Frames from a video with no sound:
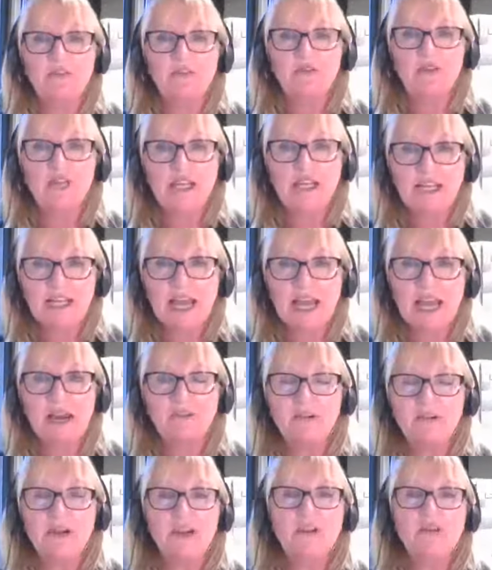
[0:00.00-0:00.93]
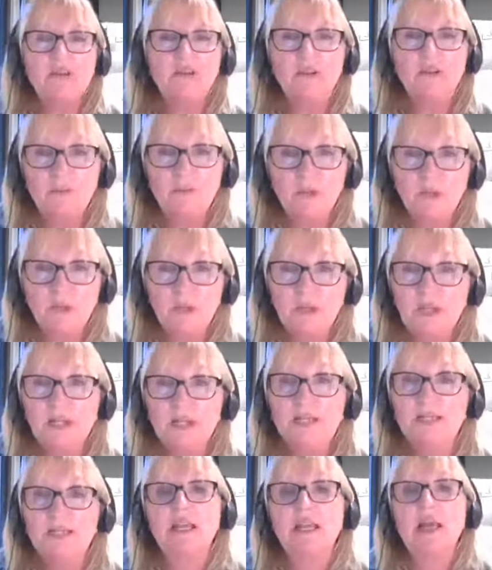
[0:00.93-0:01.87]
Phil and Gary,
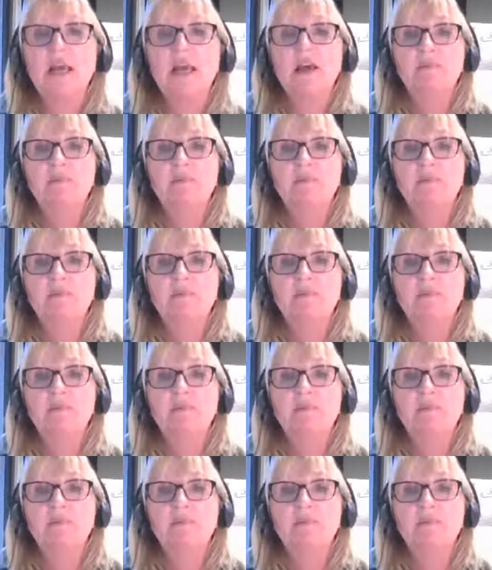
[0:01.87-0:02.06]
footballers